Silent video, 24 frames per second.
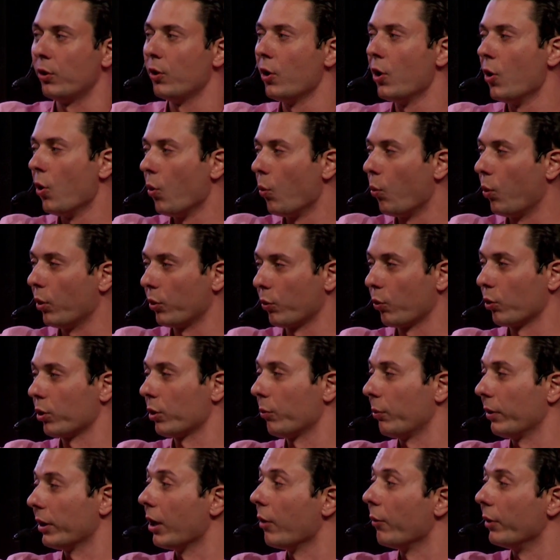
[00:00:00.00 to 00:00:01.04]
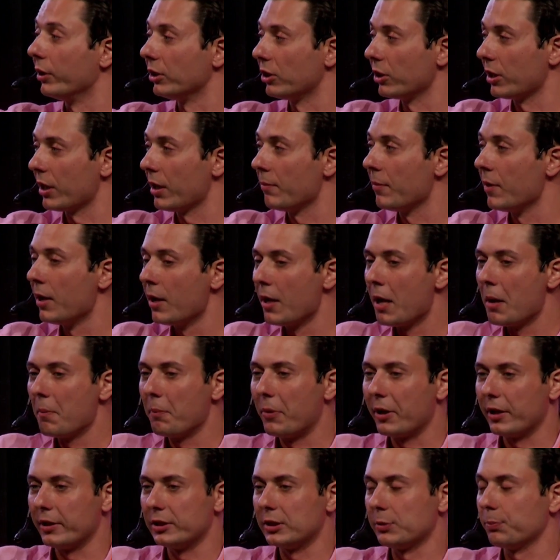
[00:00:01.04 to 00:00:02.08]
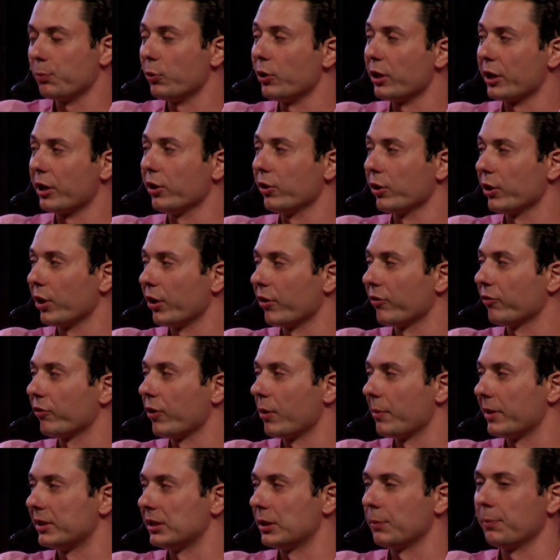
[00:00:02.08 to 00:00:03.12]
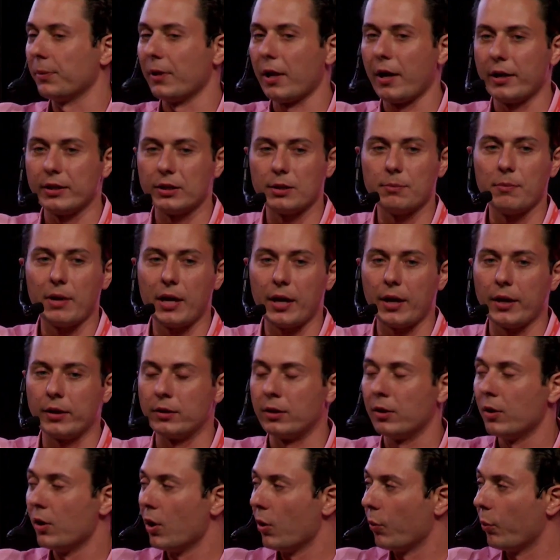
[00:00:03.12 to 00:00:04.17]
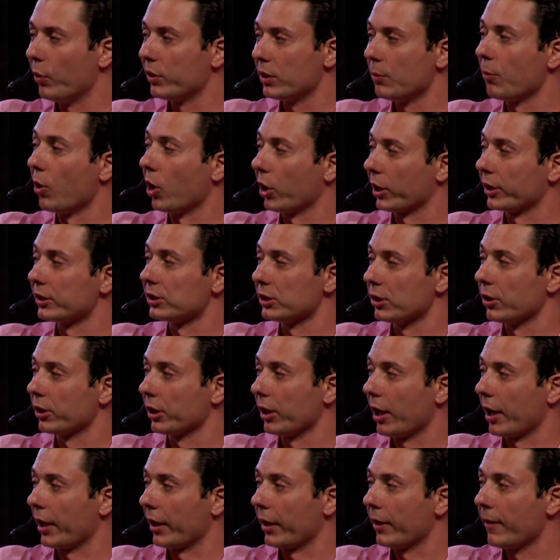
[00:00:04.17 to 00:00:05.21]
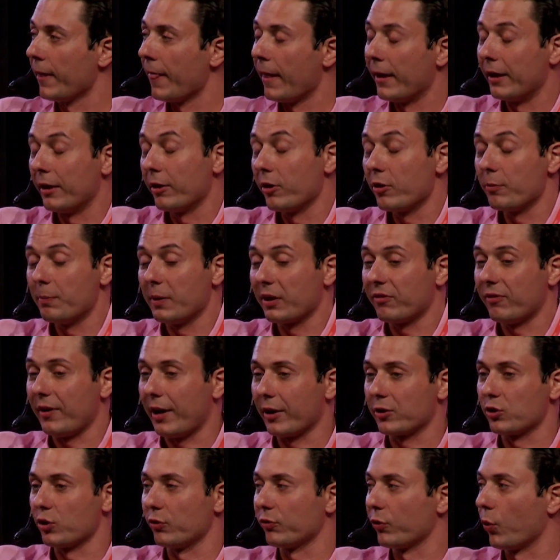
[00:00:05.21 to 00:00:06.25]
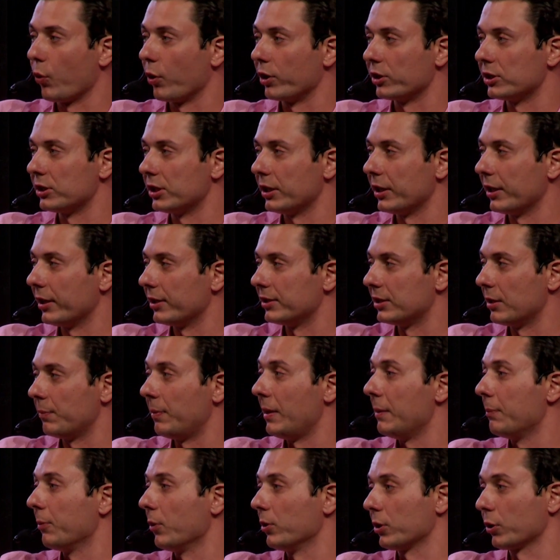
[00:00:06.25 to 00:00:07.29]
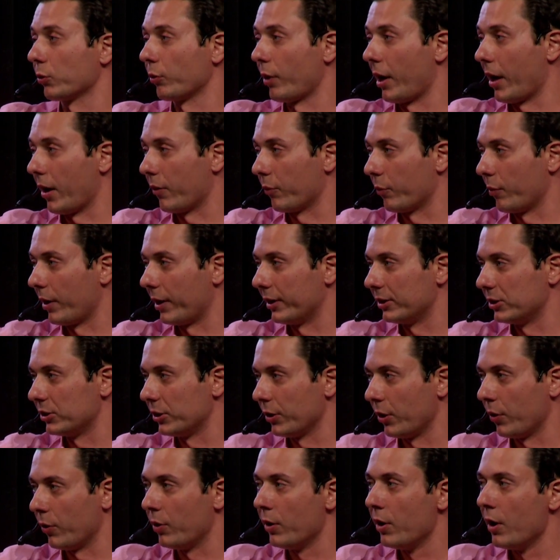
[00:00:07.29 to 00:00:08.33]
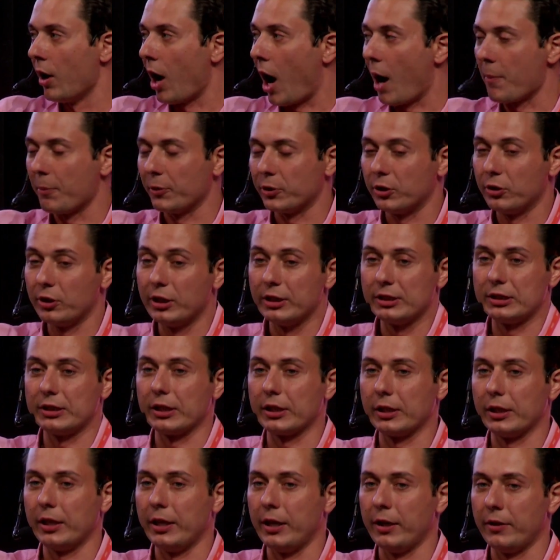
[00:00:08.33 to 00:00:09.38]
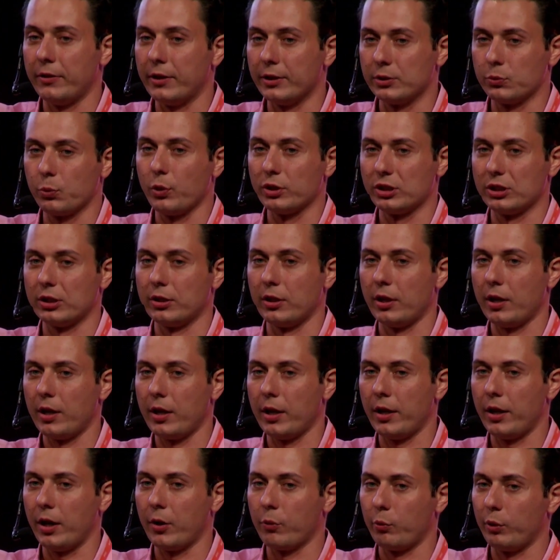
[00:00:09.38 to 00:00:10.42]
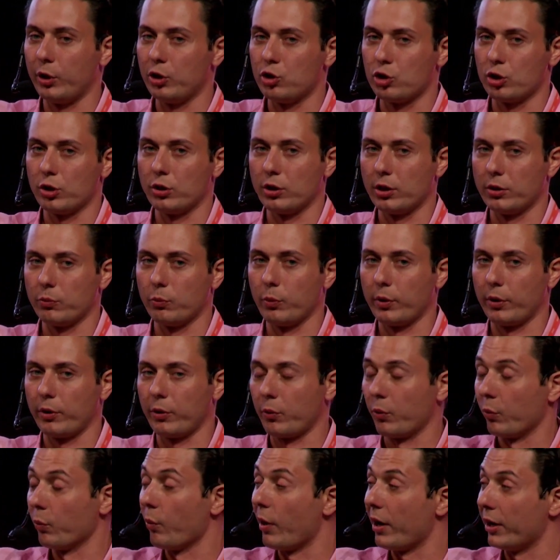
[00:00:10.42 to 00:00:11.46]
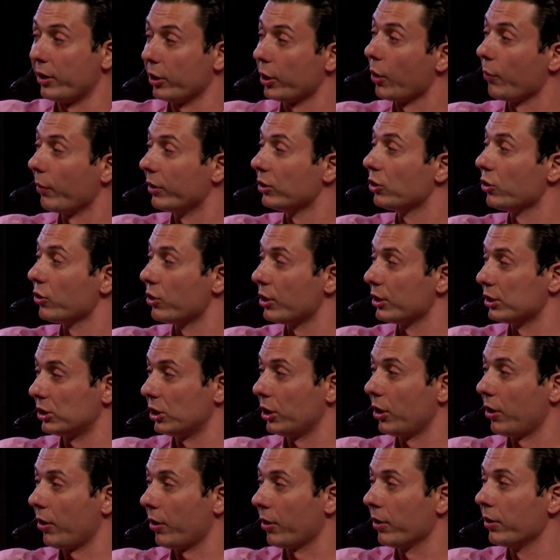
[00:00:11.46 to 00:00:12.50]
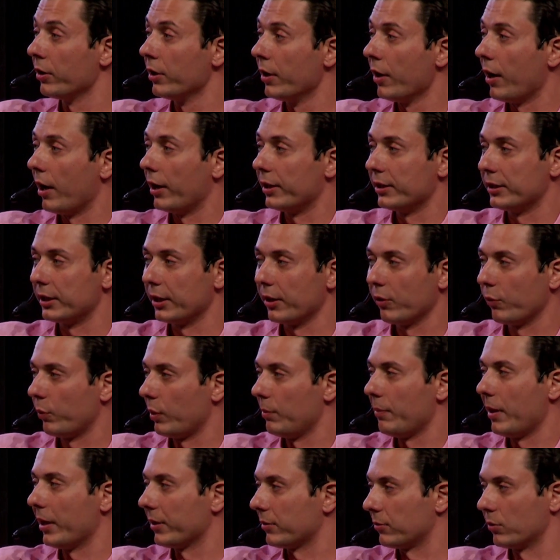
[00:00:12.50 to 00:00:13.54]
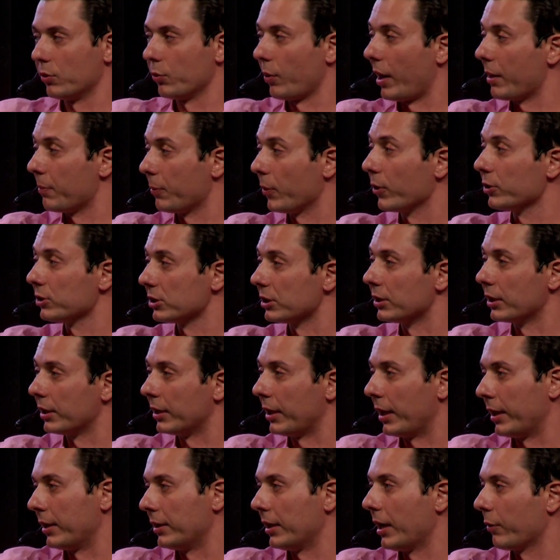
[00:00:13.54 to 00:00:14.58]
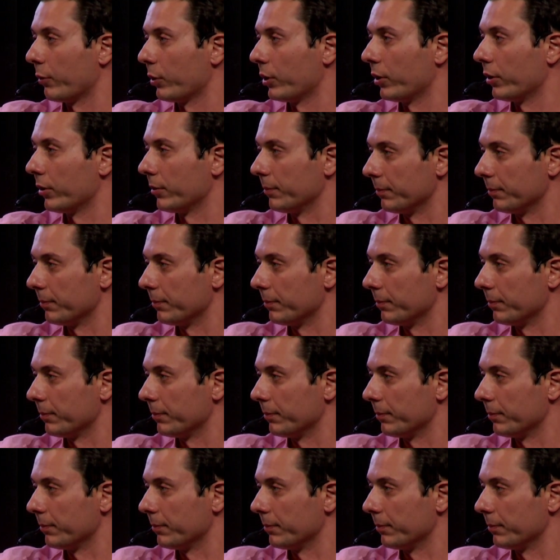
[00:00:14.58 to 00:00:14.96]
what order we go into them, but it's pretty clear from a supply and demand what the markets look like. Another big factor, of course, is the people on the ground, right? So opportunistically, this wasn't a region that we're ready to go into this year until we met the right person, and now we're here.